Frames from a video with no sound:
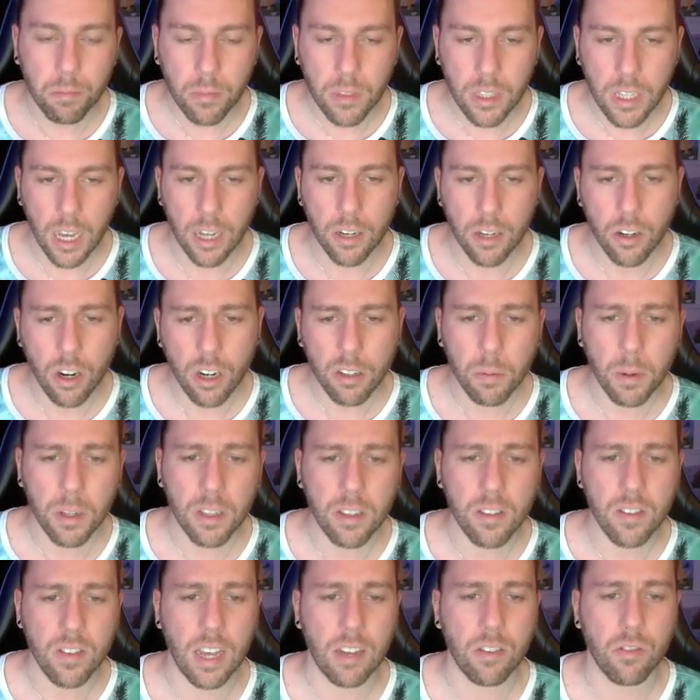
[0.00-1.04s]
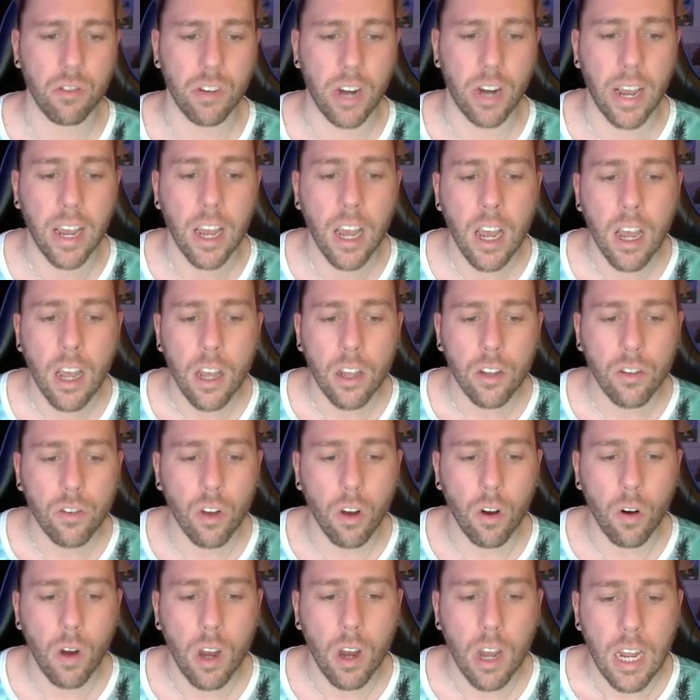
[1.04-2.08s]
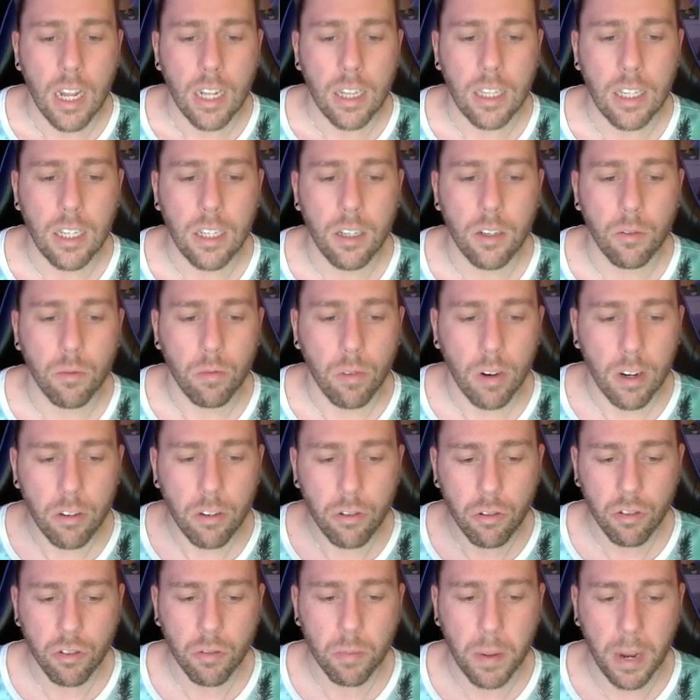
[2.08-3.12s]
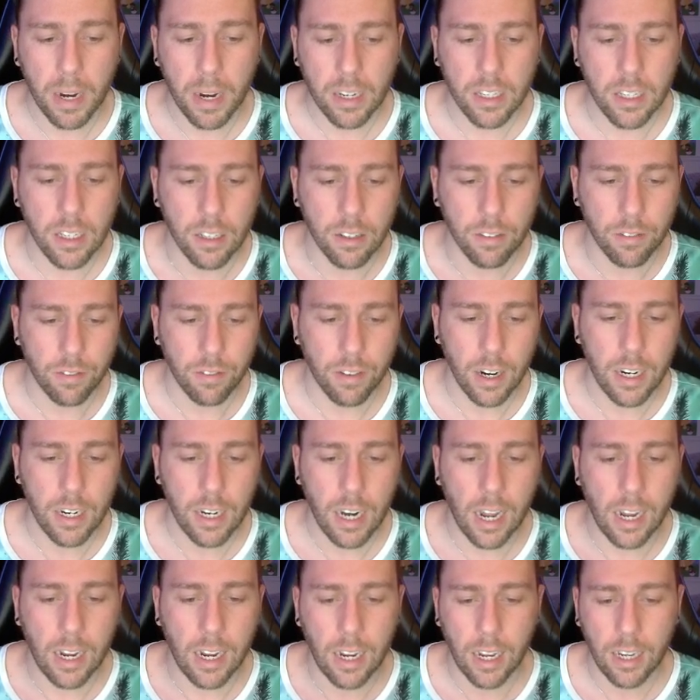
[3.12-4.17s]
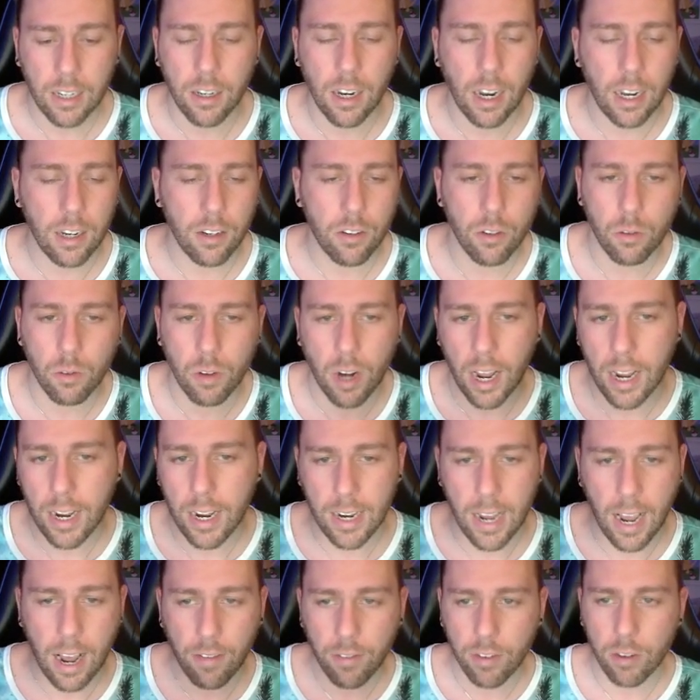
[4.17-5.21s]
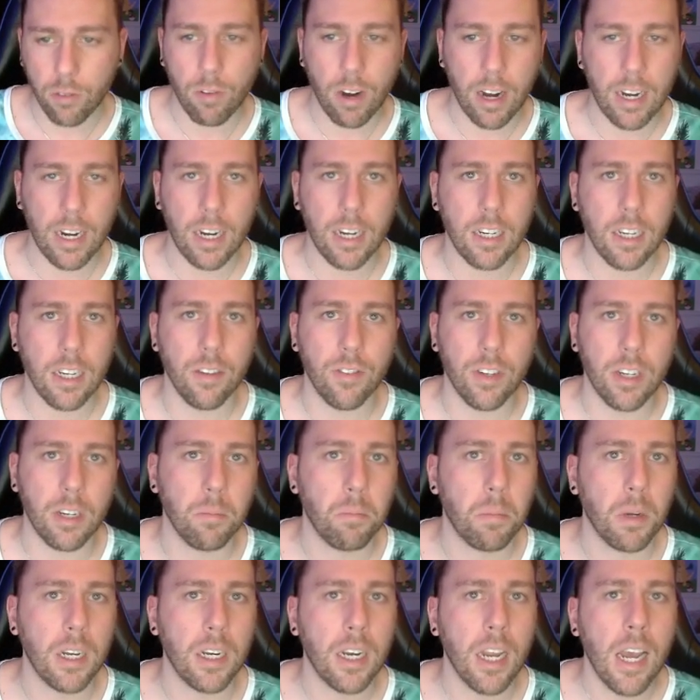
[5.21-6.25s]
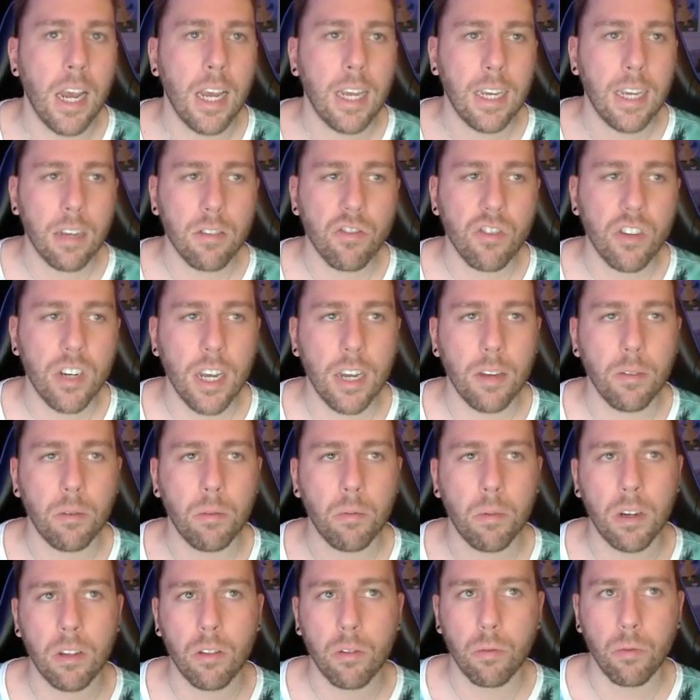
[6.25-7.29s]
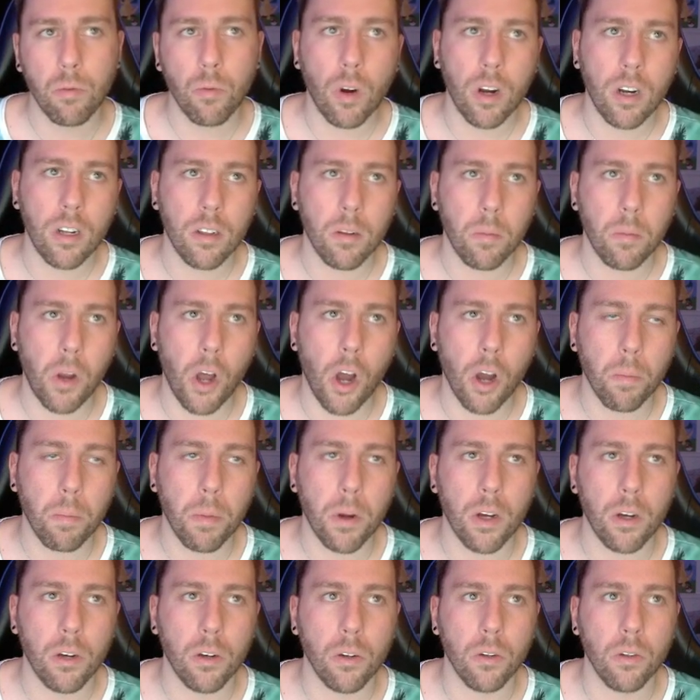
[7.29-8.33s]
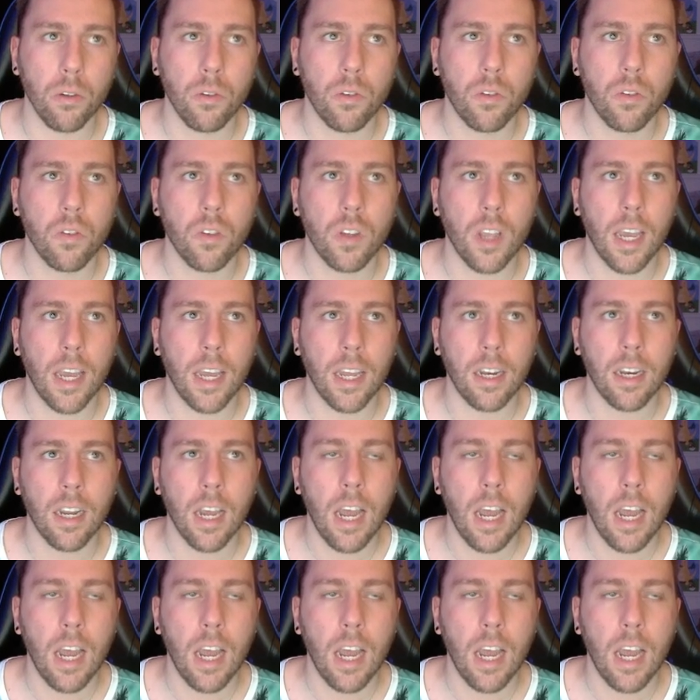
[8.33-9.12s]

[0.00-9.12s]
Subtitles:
I talked about this yesterday. So, the retrospective, right? I haven't read any of it, but yesterday we went through one of the blog posts, and